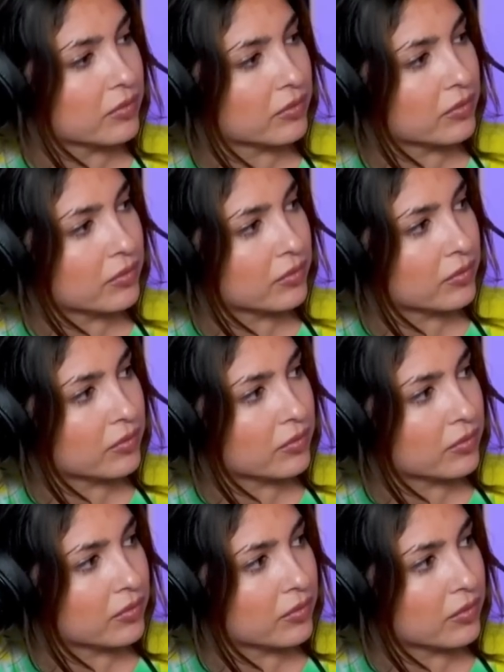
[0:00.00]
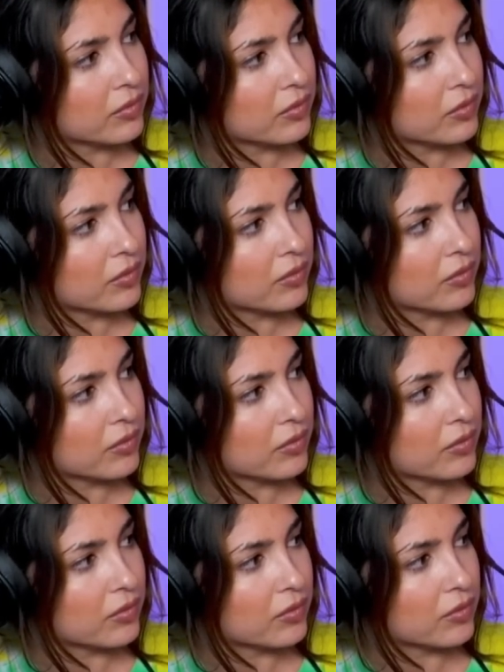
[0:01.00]

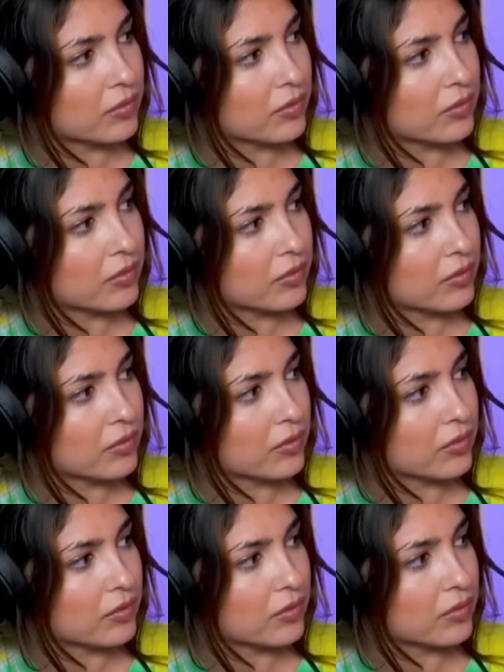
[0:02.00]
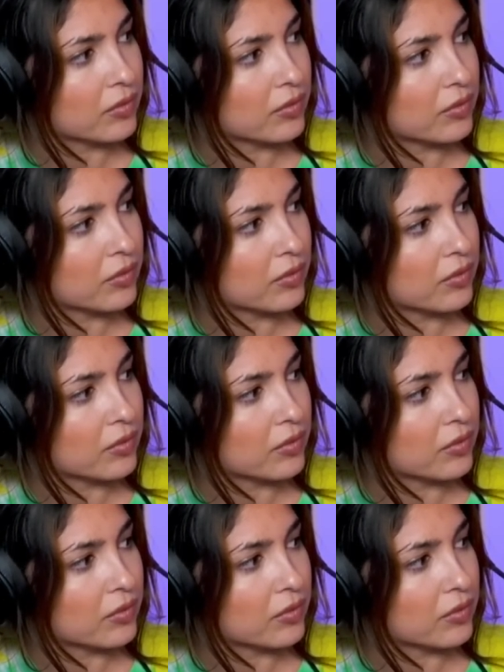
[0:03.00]
The person shown says nothing.